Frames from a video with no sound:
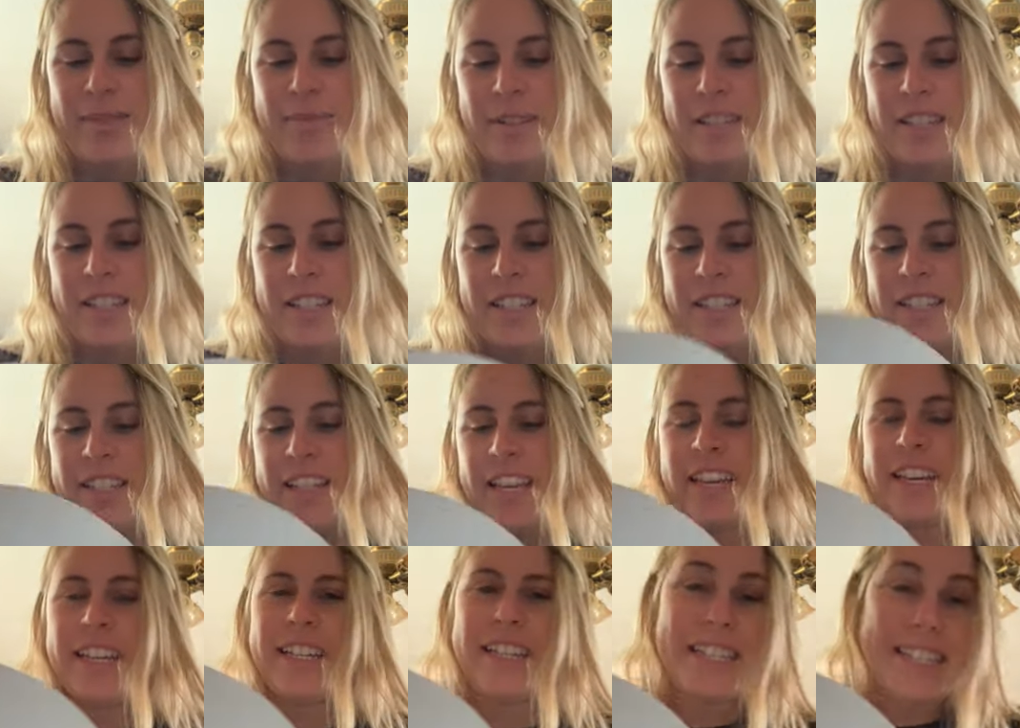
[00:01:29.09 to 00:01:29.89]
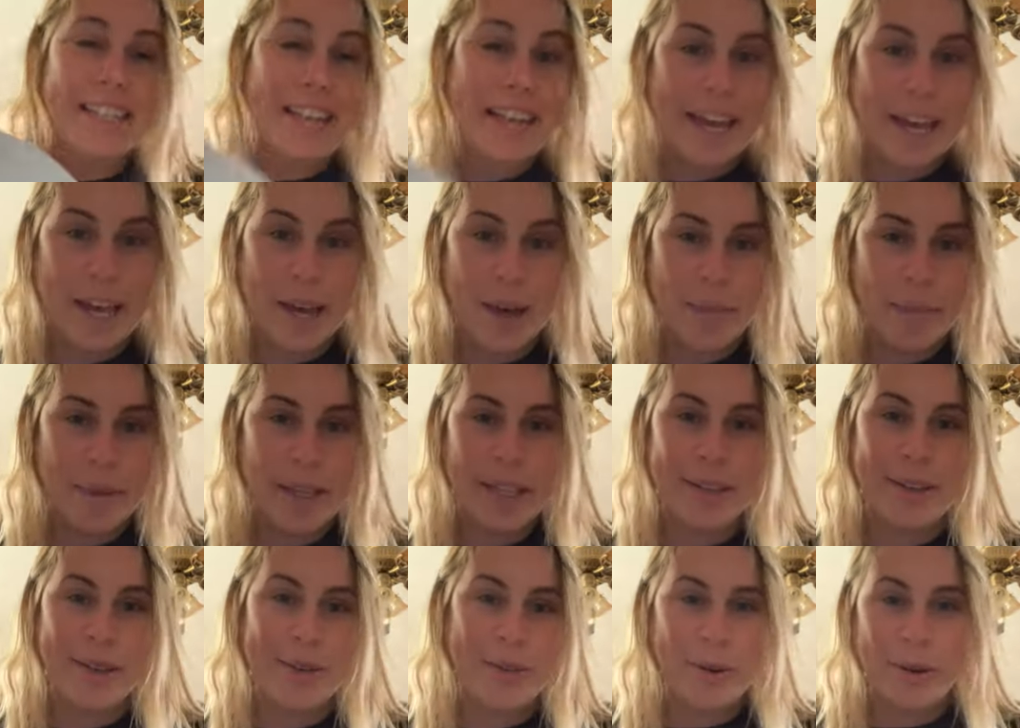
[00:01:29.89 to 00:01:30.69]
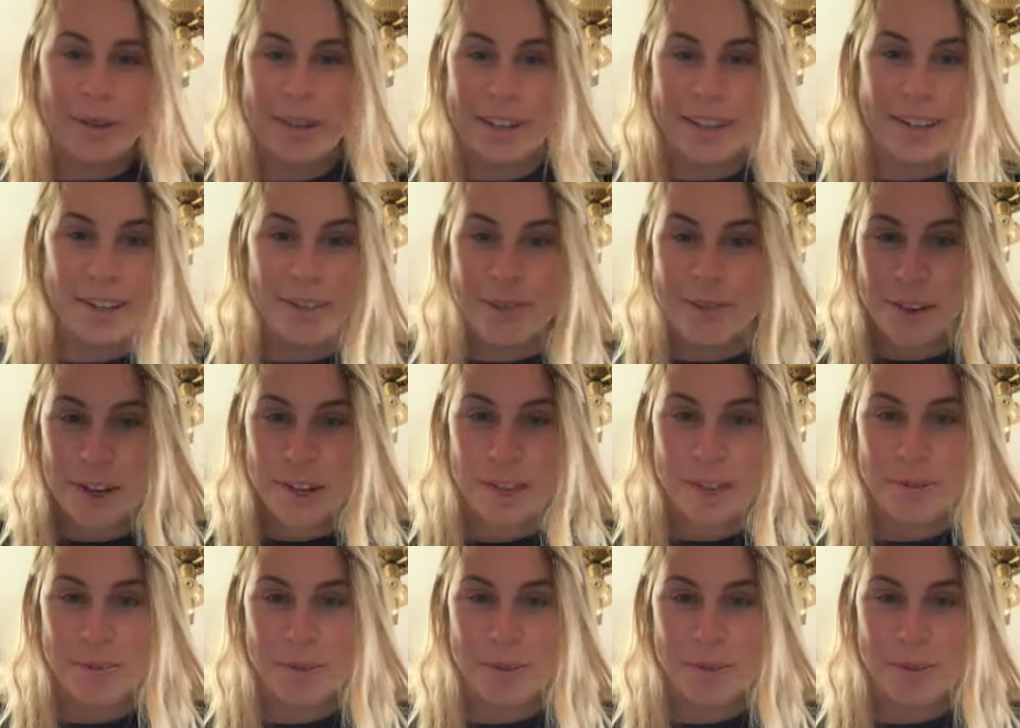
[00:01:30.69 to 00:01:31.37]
because it's like a tammy or like a French